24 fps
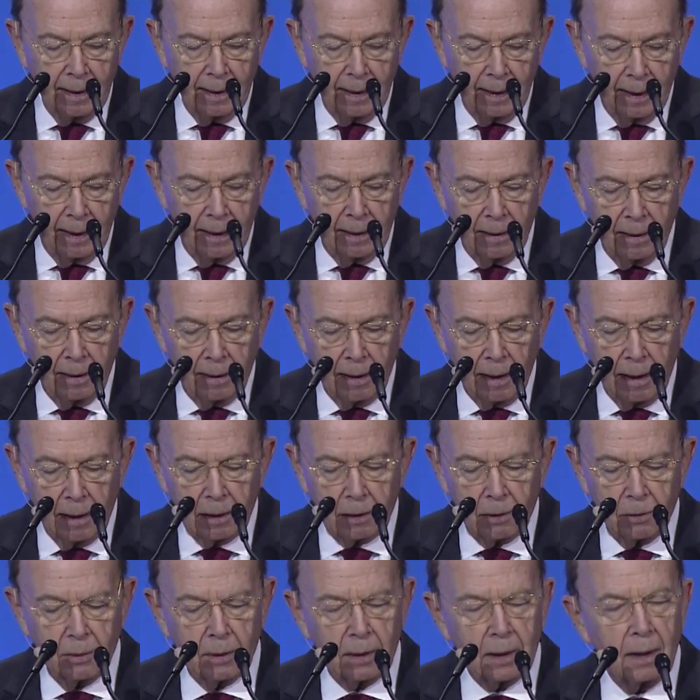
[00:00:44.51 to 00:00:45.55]
and in
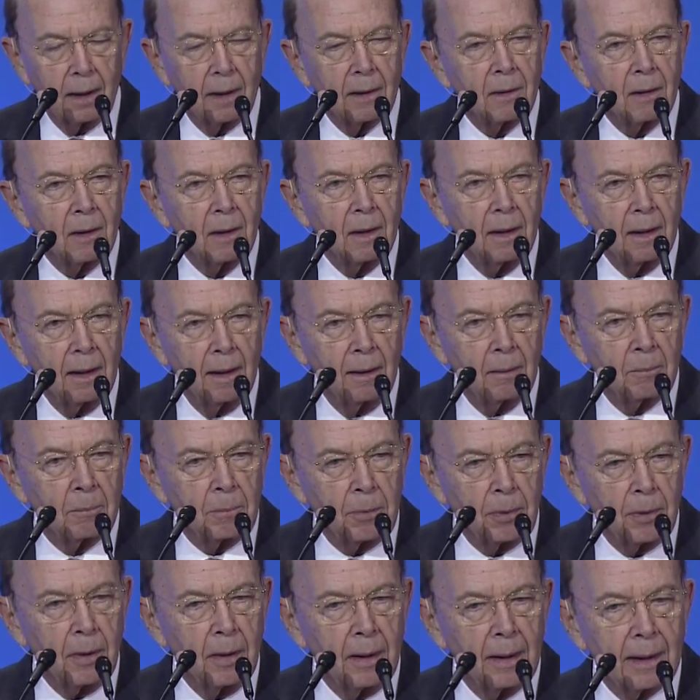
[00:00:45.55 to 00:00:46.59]
aggregate
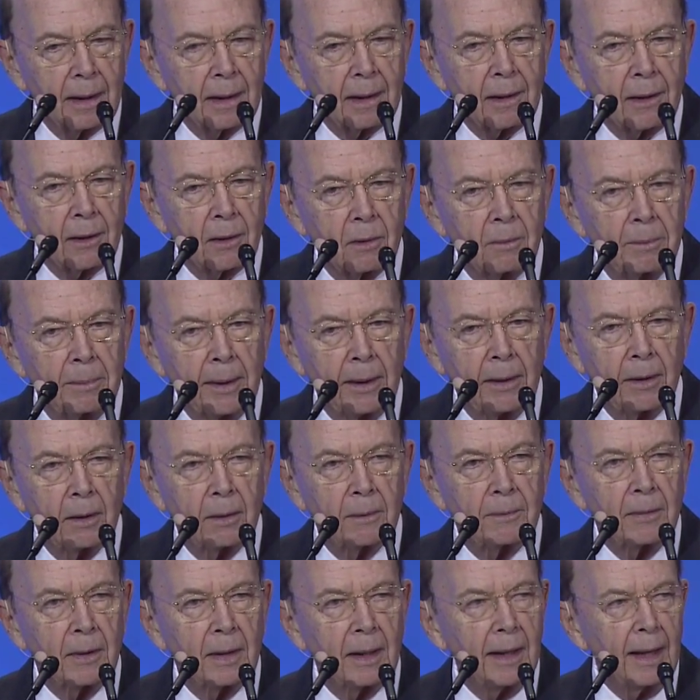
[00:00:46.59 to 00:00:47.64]
employ a little bit
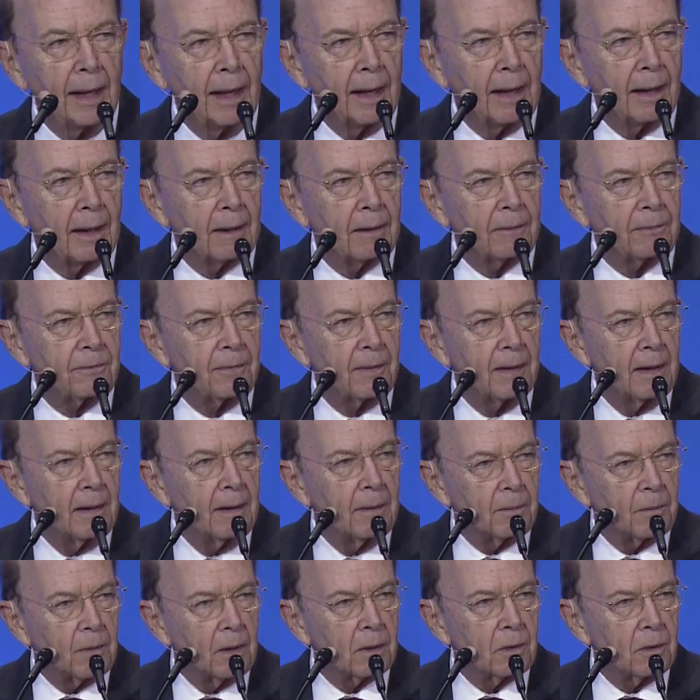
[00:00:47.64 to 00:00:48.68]
over half
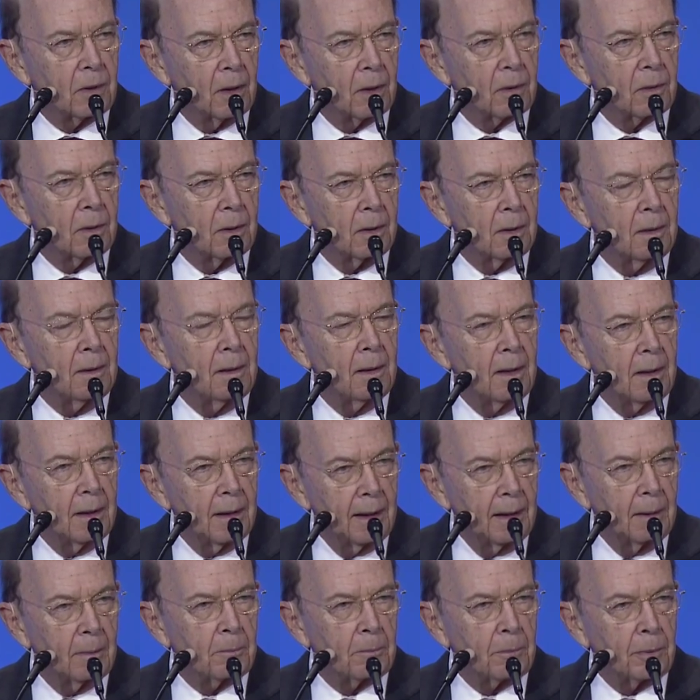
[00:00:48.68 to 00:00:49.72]
the total
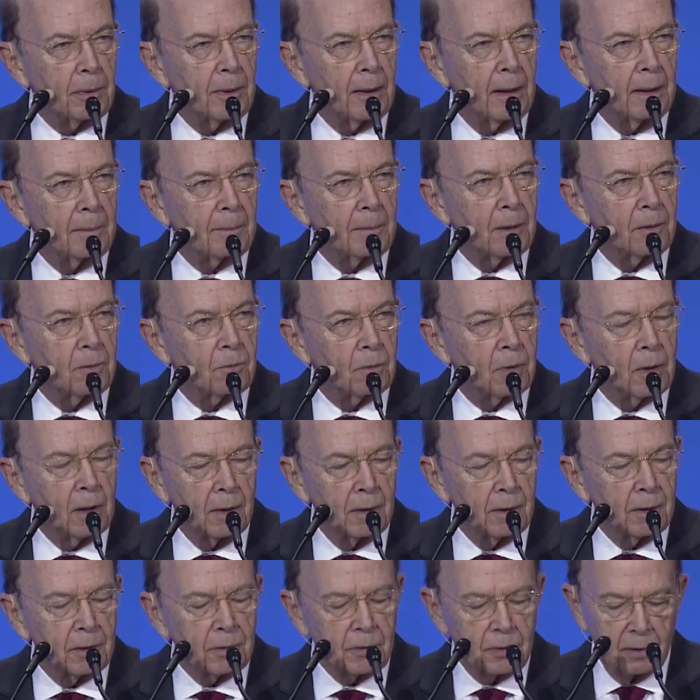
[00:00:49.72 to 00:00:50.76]
employment
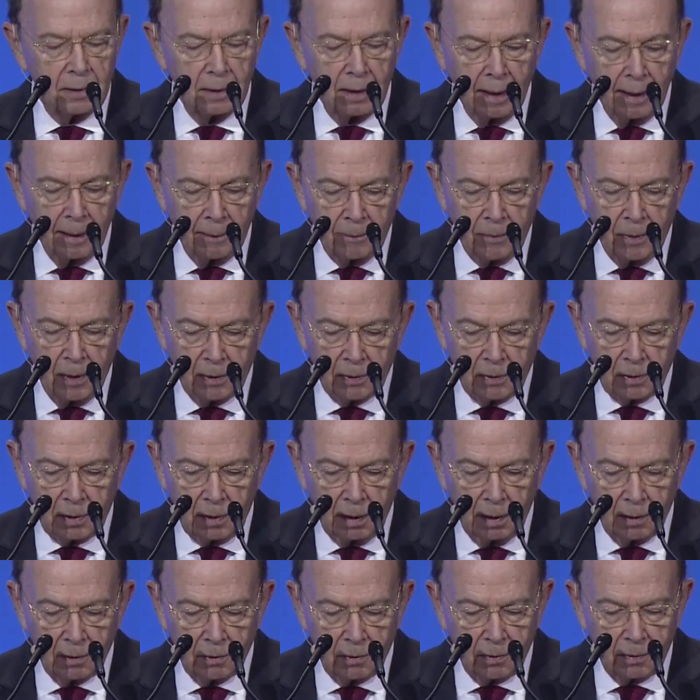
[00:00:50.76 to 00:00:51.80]
rolls of this
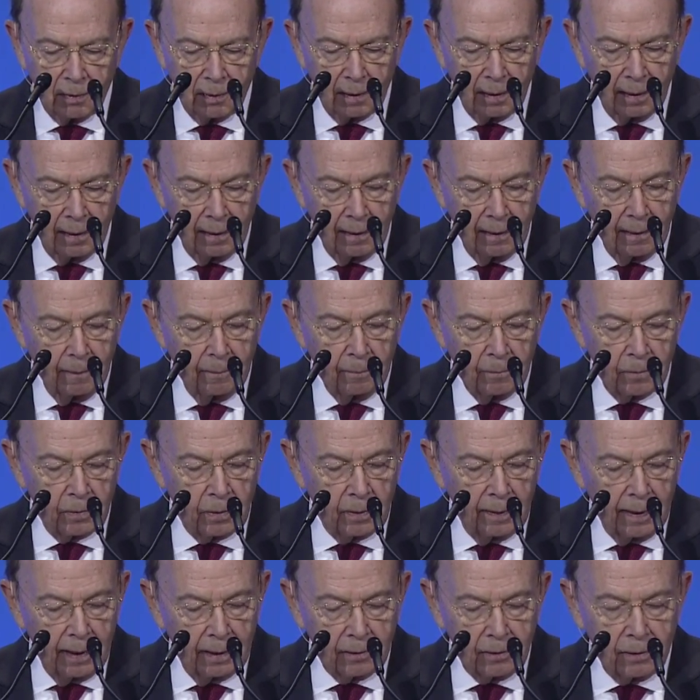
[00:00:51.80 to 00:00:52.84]
country. So
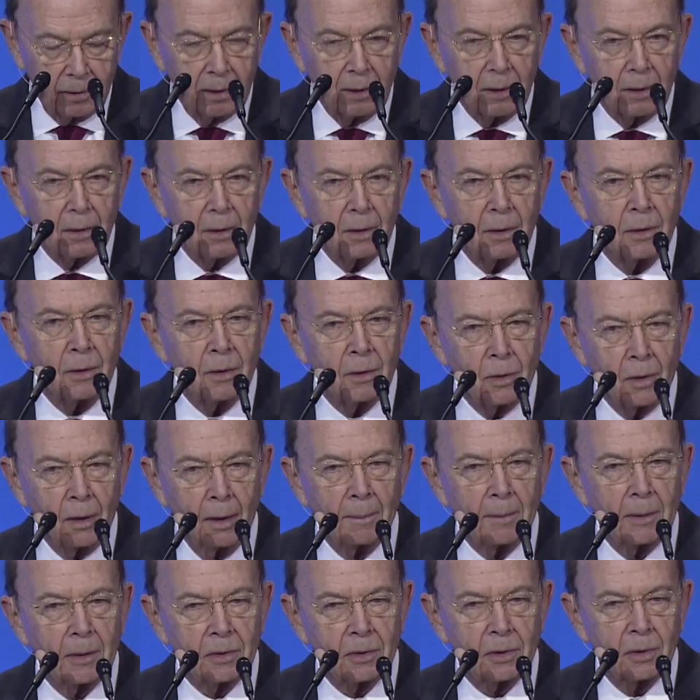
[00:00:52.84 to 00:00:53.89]
that's an
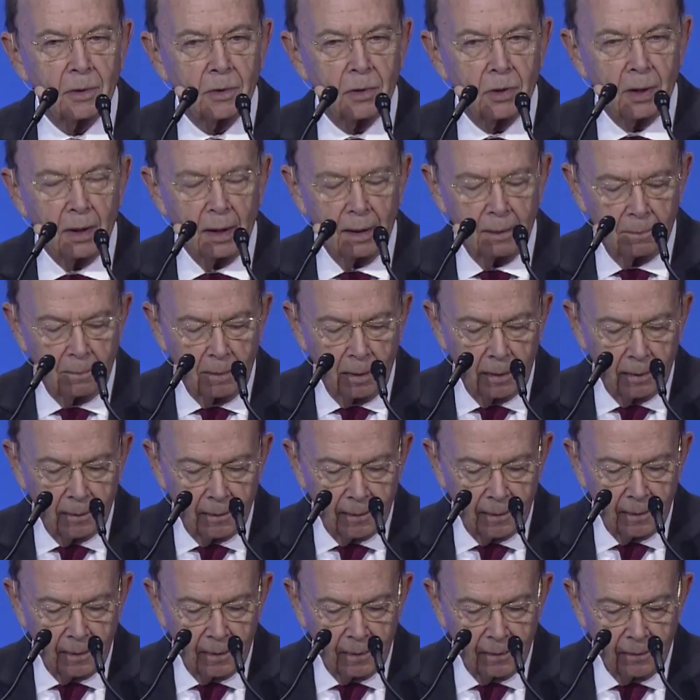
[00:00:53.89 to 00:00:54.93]
enormous achievement
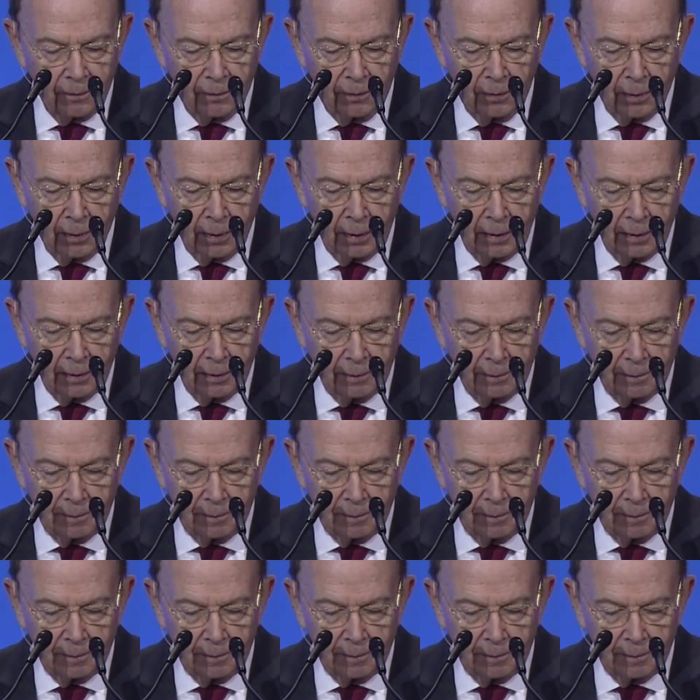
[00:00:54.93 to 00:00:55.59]
for you.